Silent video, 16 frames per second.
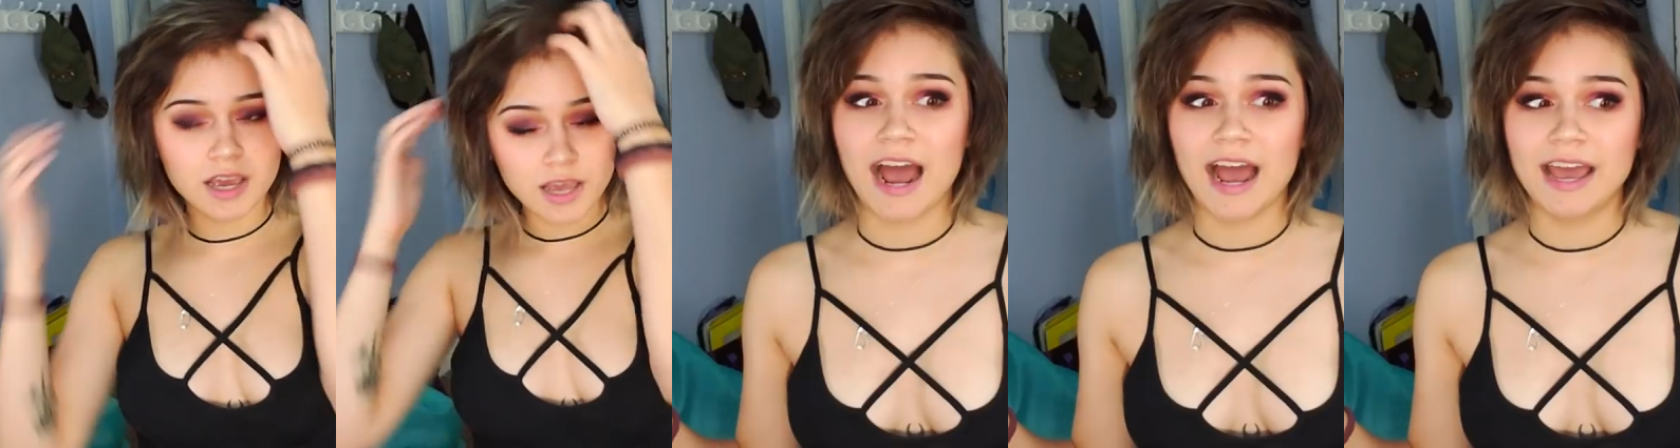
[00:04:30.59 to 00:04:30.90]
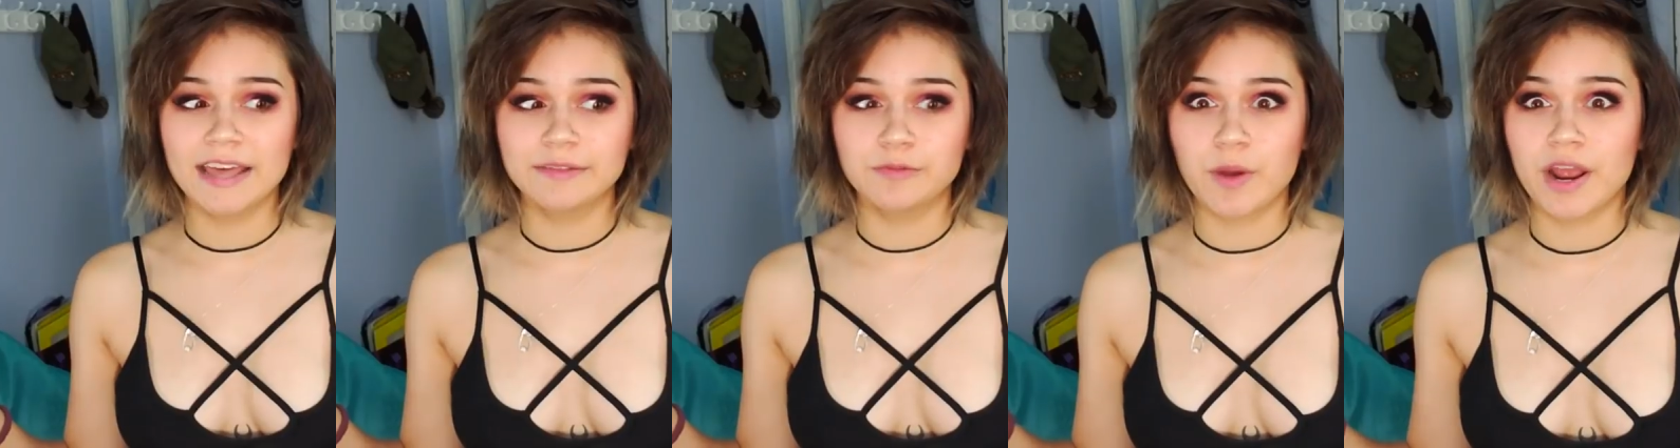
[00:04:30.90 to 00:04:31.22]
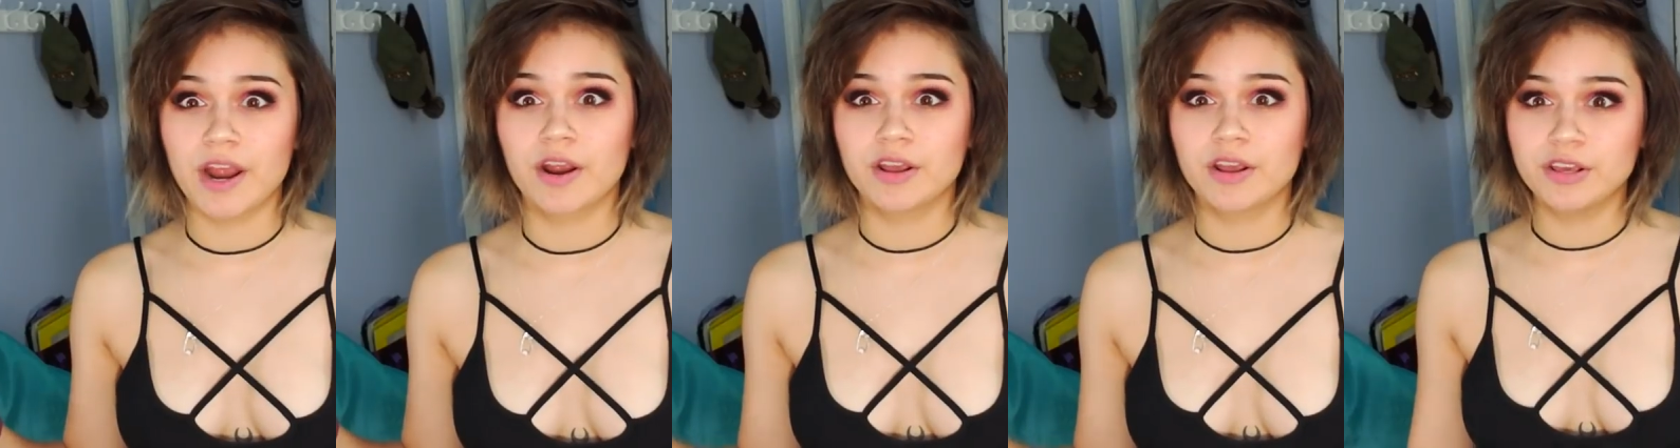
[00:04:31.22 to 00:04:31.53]
i
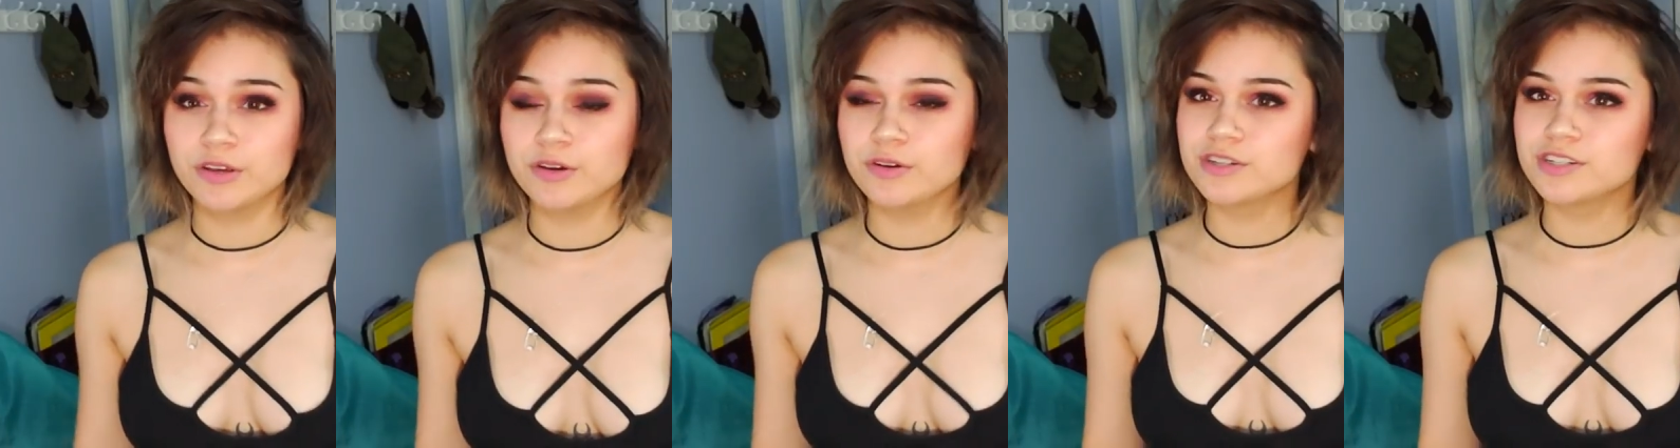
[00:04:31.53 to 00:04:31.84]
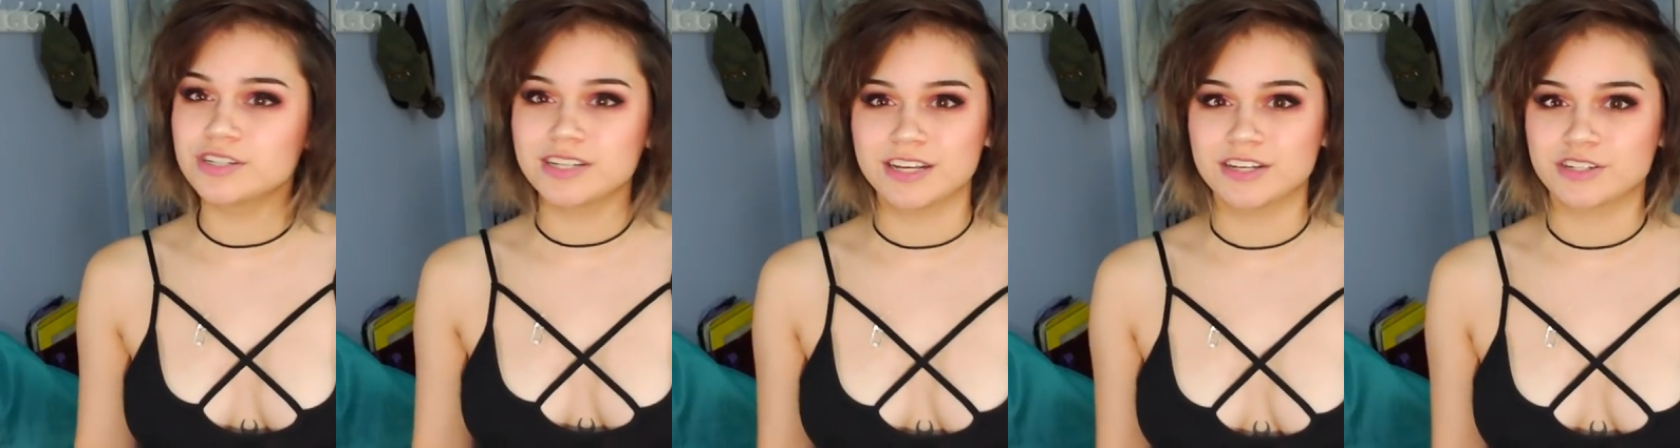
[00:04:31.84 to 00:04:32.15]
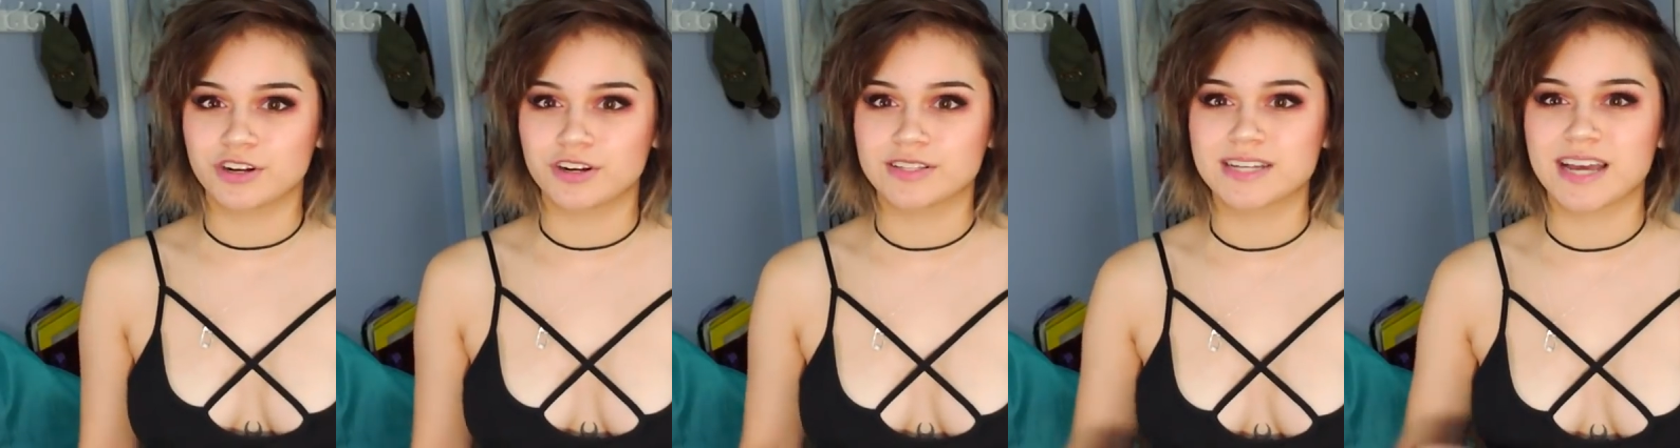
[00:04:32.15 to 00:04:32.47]
wear huge
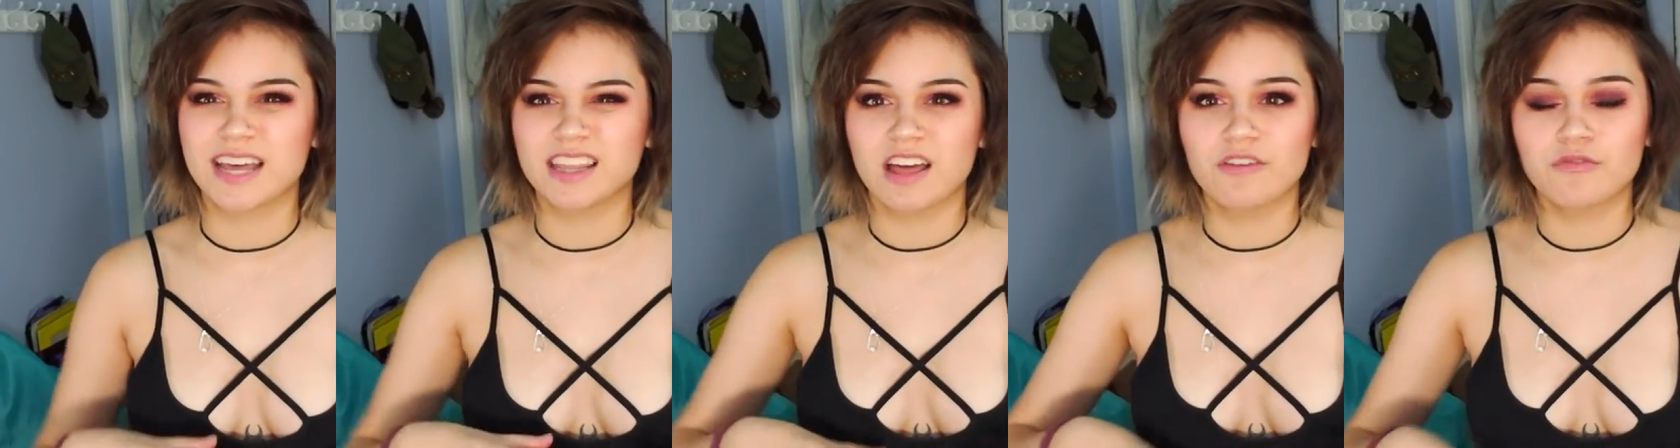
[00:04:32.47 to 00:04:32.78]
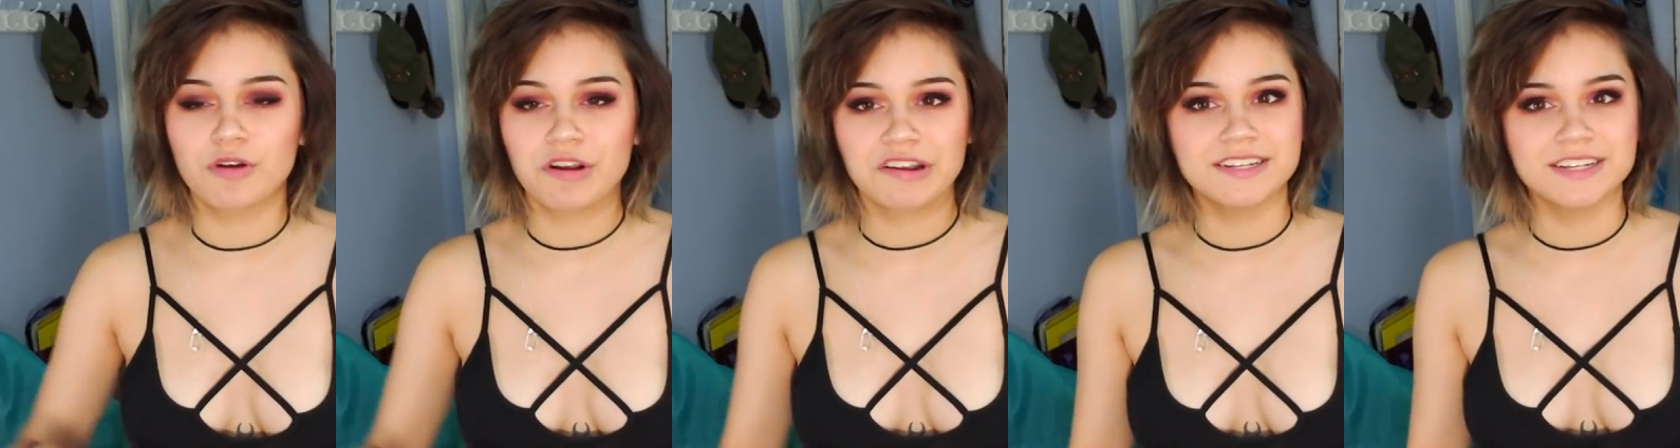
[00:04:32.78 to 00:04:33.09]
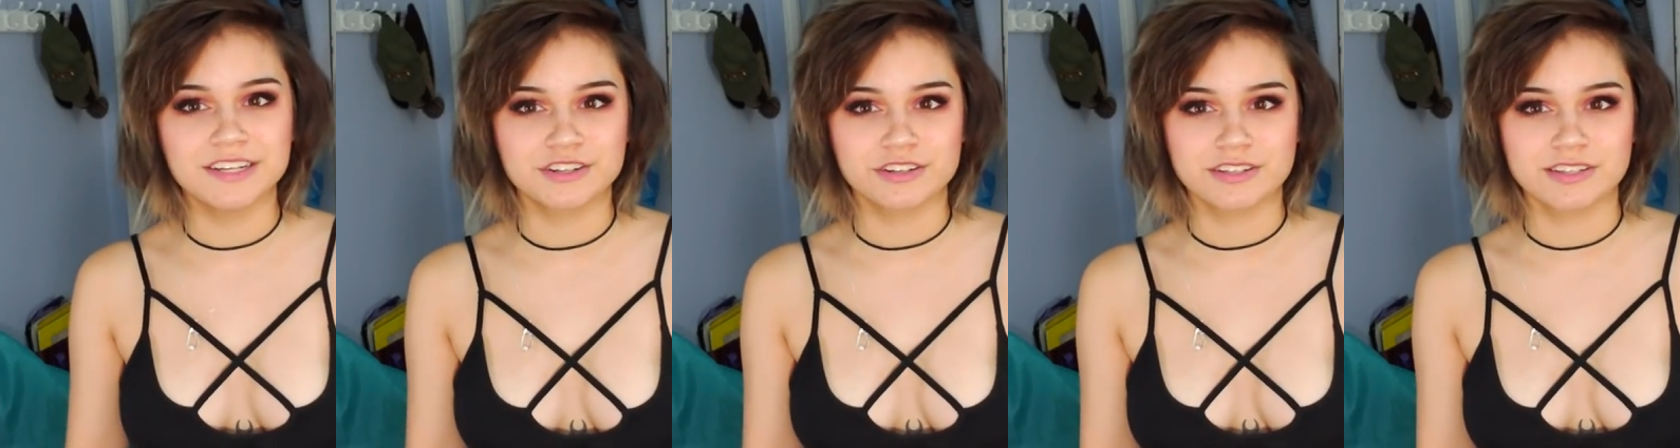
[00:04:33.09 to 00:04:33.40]
t-shirts i love wearing
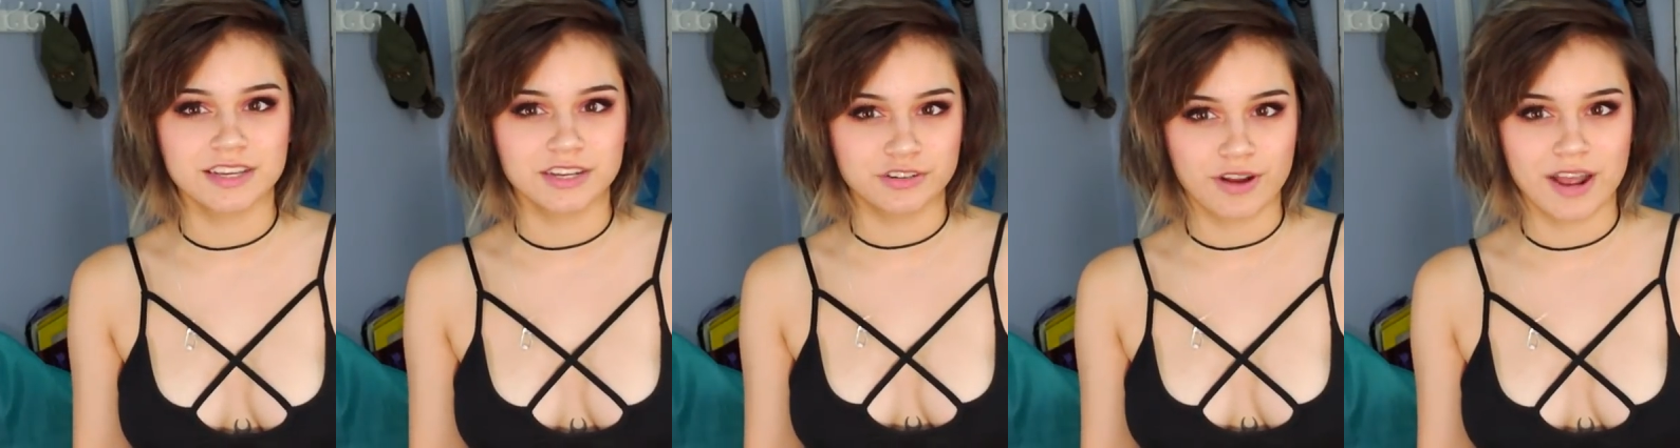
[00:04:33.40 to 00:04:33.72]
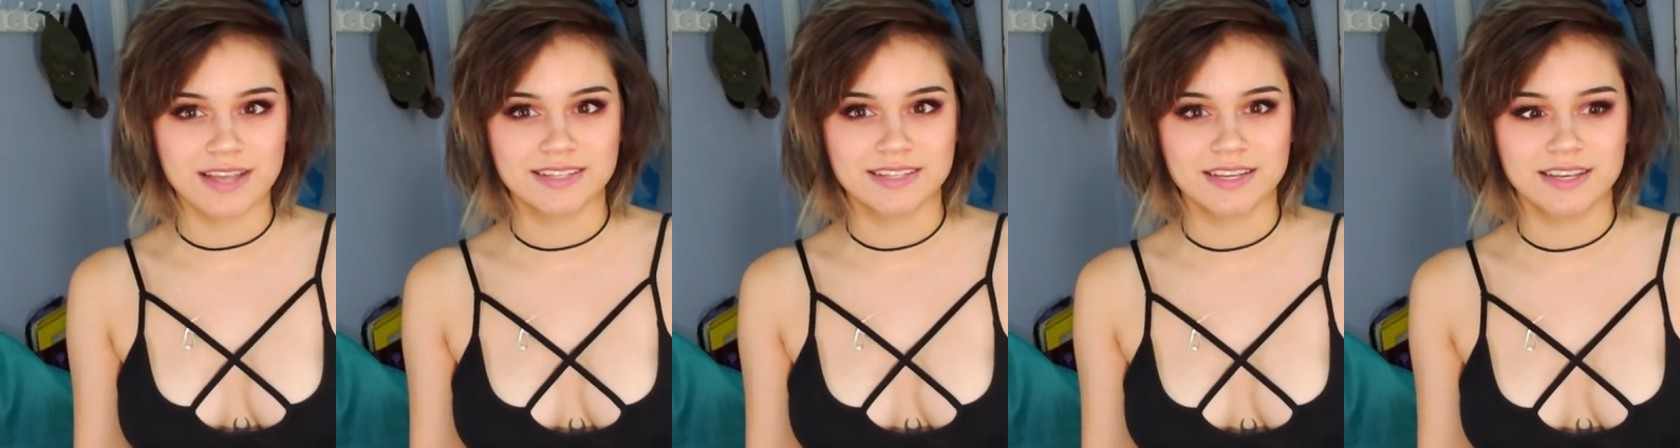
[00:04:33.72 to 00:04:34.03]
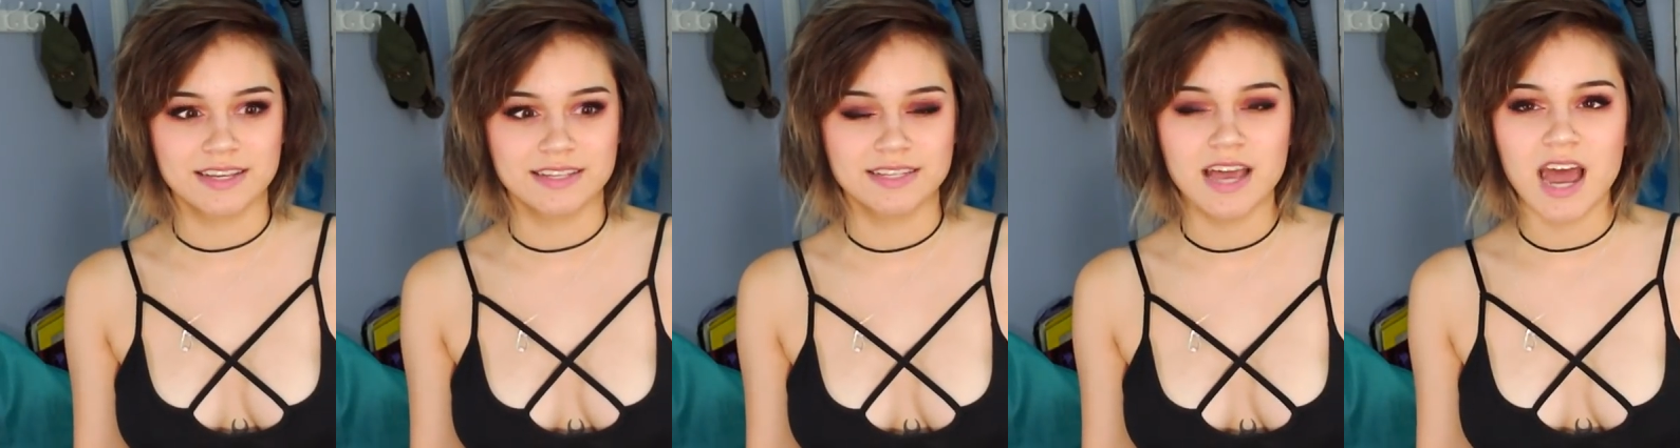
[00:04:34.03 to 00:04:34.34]
t-shirts like
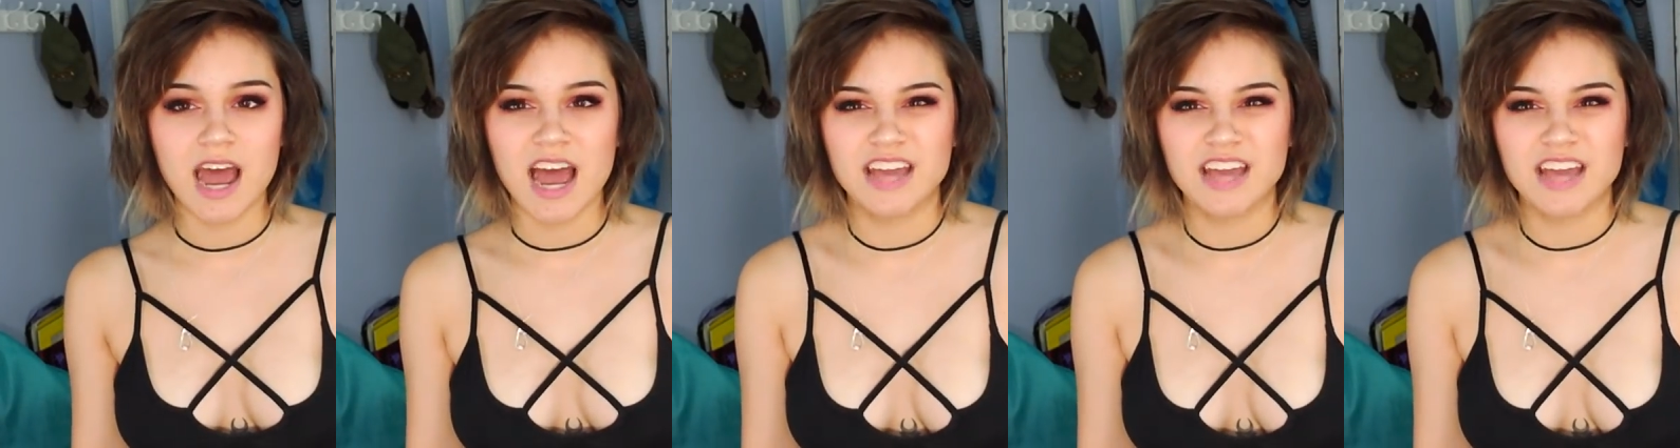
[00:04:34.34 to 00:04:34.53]
dresses